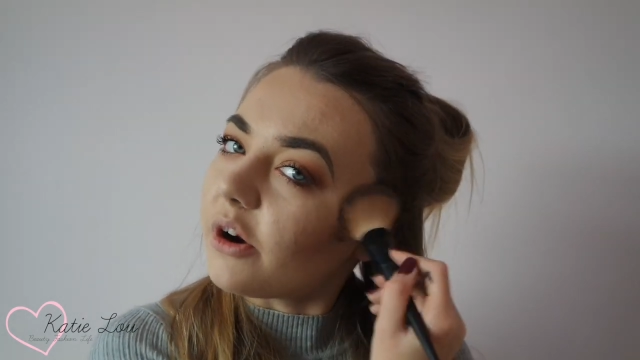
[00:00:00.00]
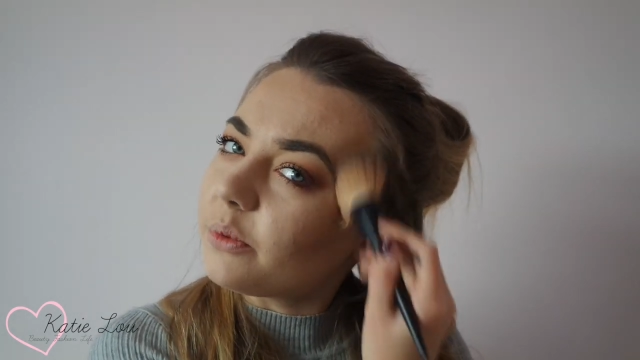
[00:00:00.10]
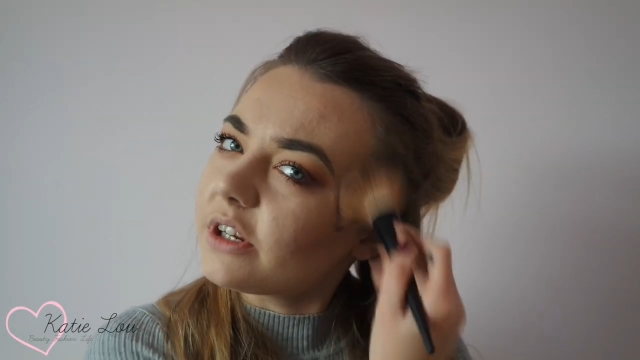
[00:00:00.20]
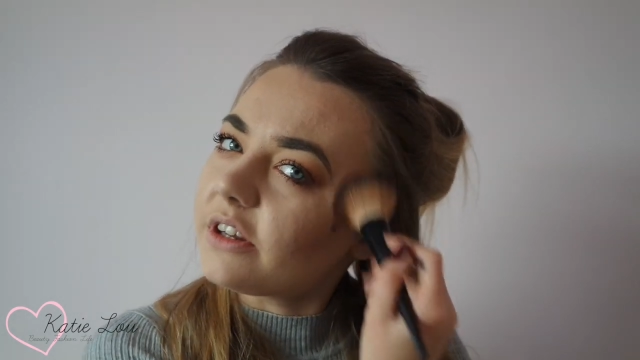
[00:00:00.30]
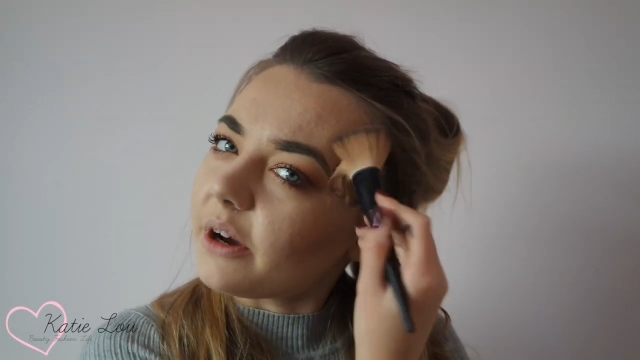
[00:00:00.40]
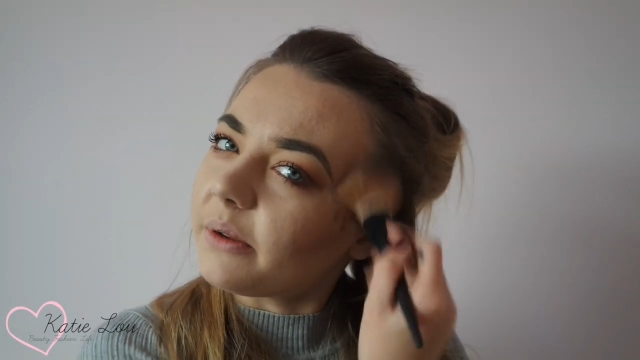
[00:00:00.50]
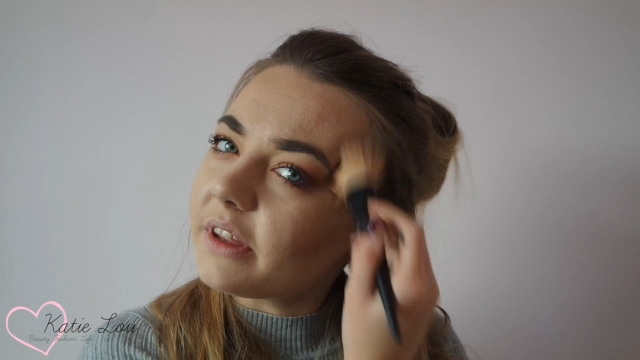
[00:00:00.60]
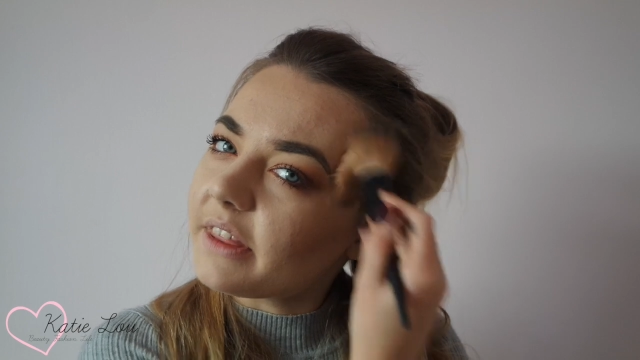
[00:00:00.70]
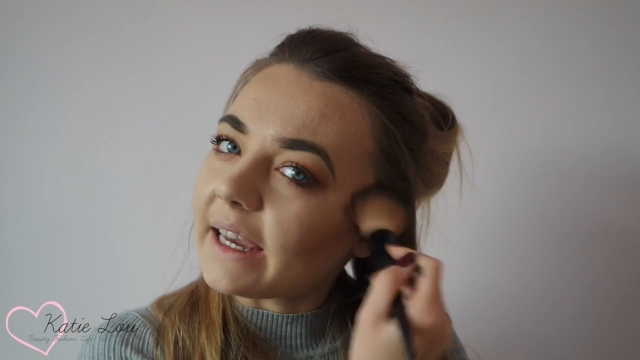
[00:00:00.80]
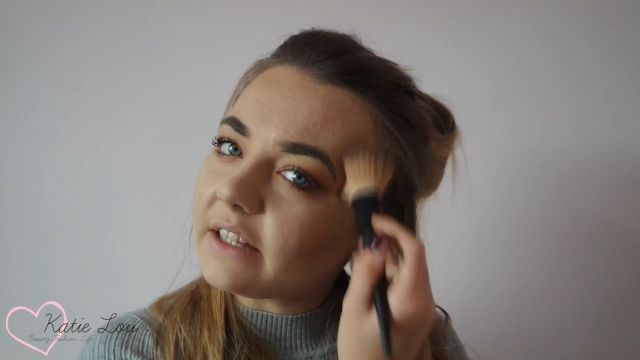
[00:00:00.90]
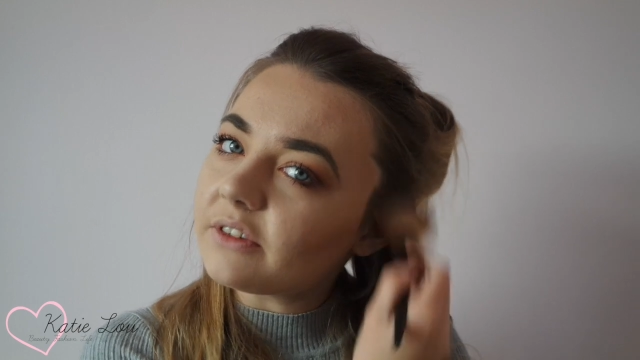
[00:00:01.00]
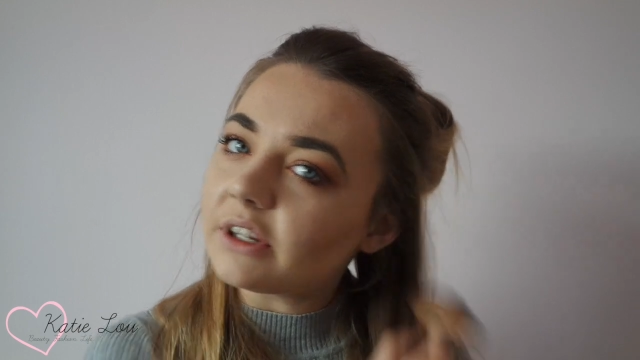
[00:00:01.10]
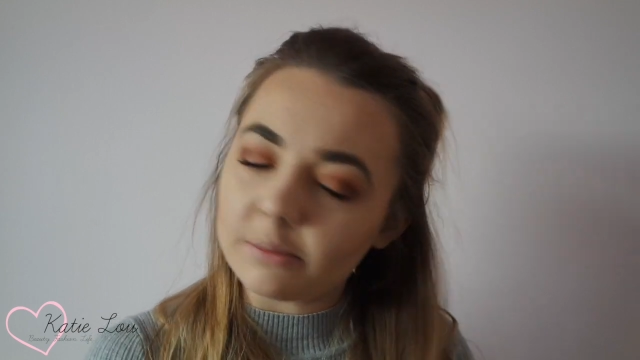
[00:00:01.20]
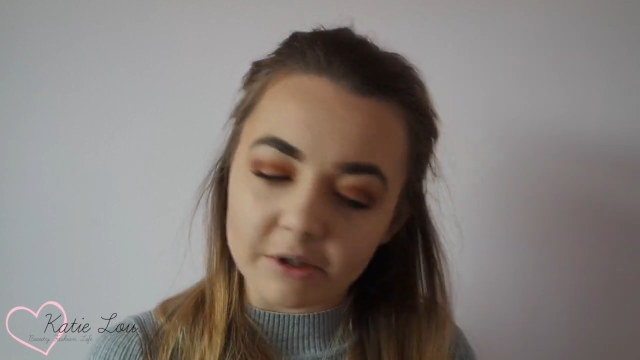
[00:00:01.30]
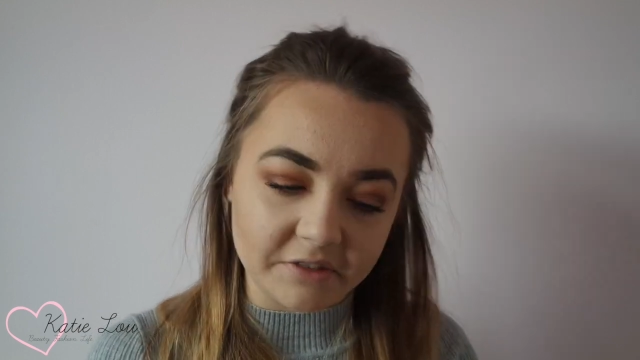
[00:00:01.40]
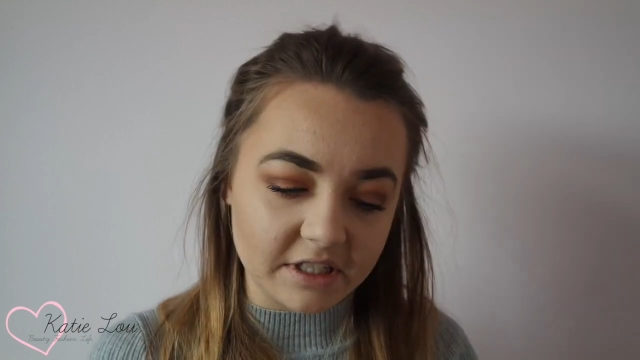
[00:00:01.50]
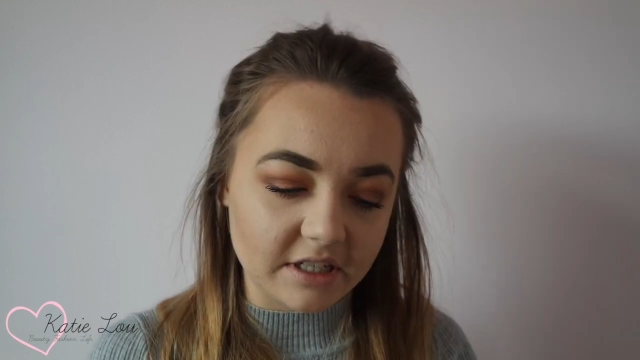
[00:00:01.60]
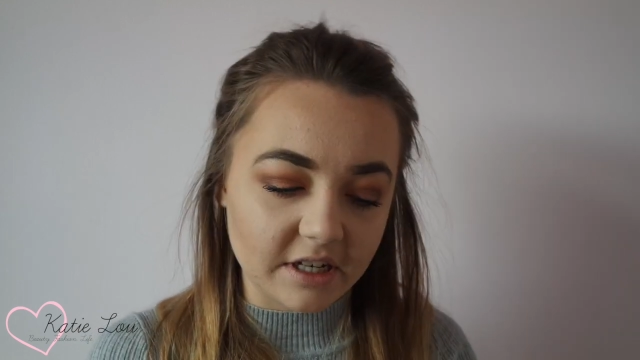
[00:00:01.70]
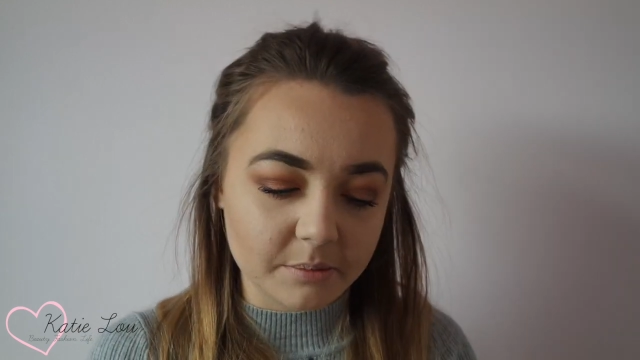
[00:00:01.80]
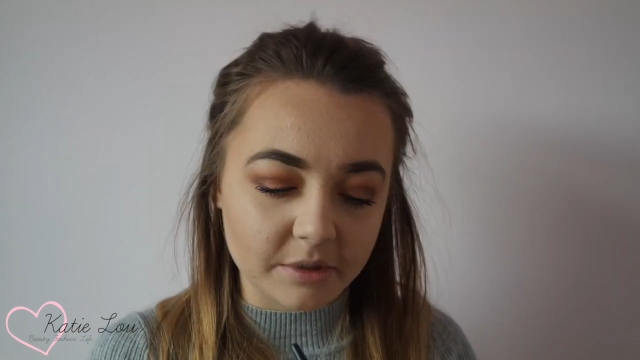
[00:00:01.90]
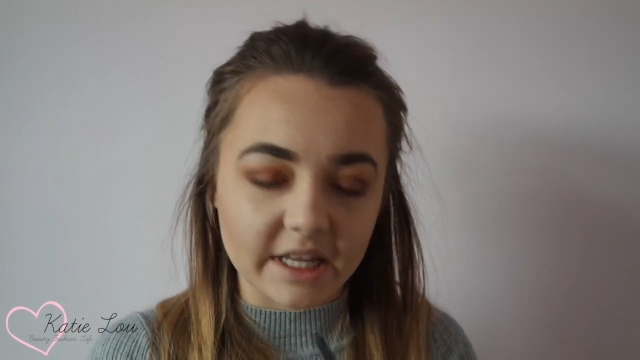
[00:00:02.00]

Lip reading: I wouldn't know that they'd viewed my video,